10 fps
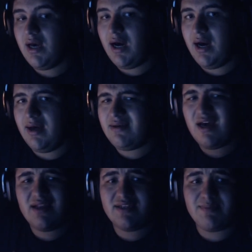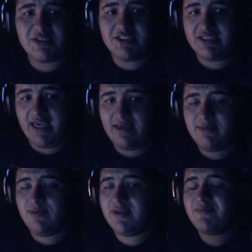Not as much as the
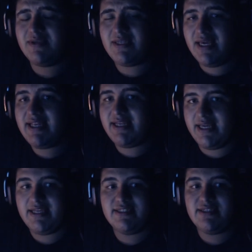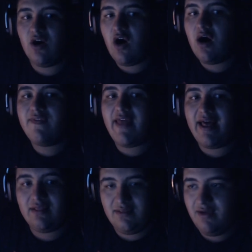GameCube is, but it is on
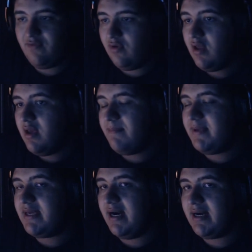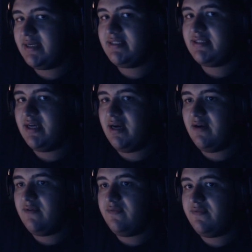that level because
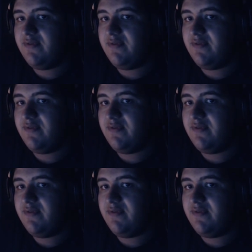of